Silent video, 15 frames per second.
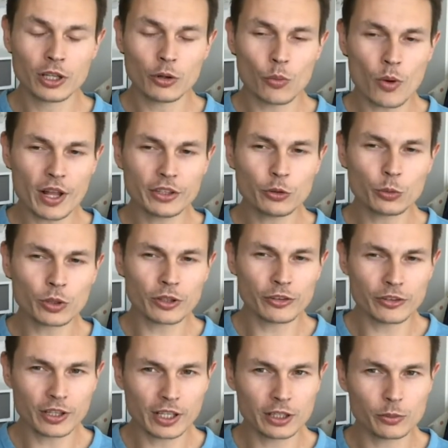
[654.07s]
when you
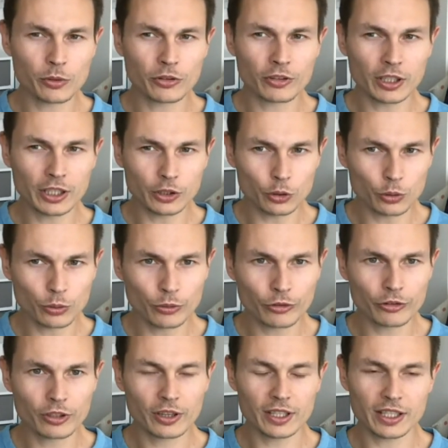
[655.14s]
continuously
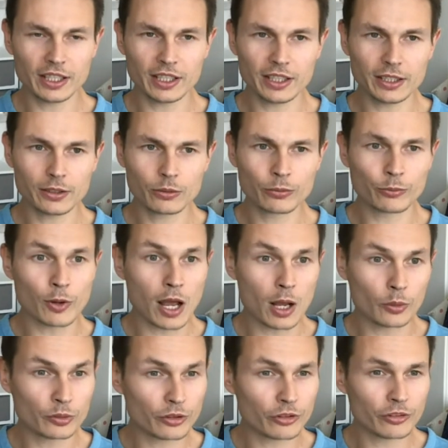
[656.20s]
use the
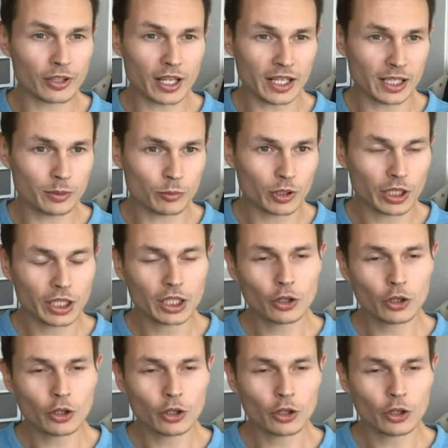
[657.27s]
founder's name